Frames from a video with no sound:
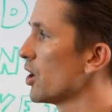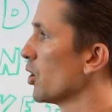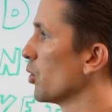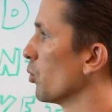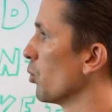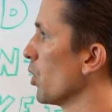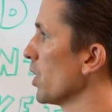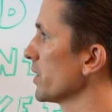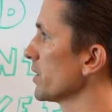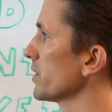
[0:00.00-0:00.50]

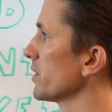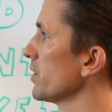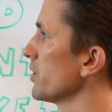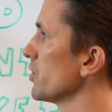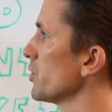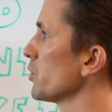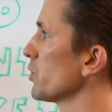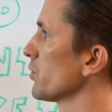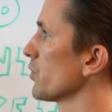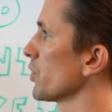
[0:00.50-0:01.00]
What
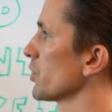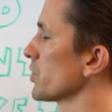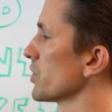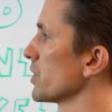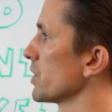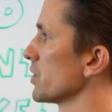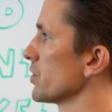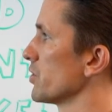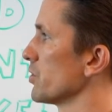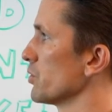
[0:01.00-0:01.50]
can
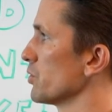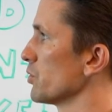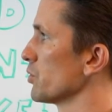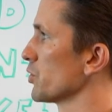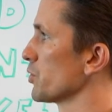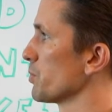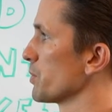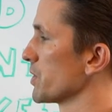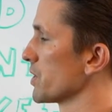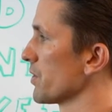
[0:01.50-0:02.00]
universities do,
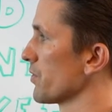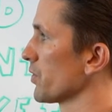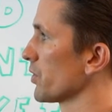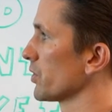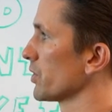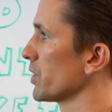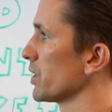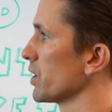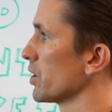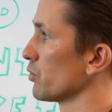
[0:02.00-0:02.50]

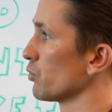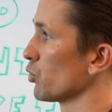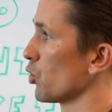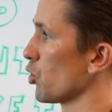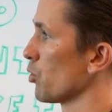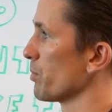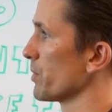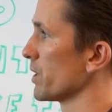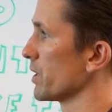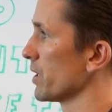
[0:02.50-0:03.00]
specifically
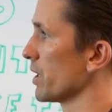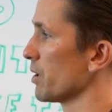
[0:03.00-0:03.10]
enrollment